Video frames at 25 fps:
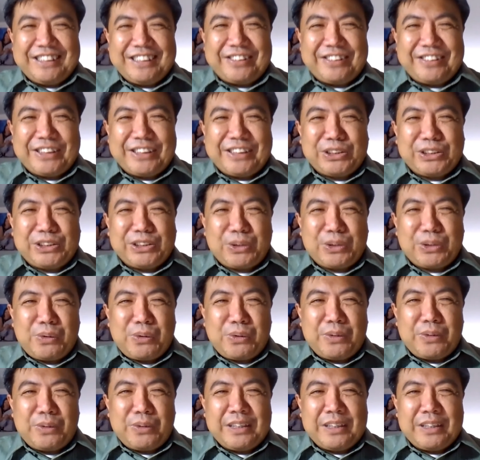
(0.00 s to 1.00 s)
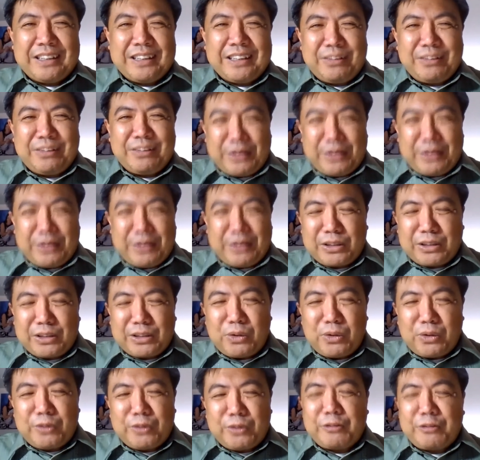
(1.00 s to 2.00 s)
Right, so we thank the
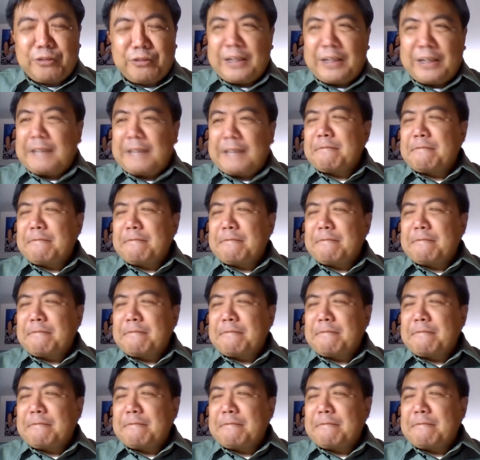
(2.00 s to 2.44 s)
Lord for that.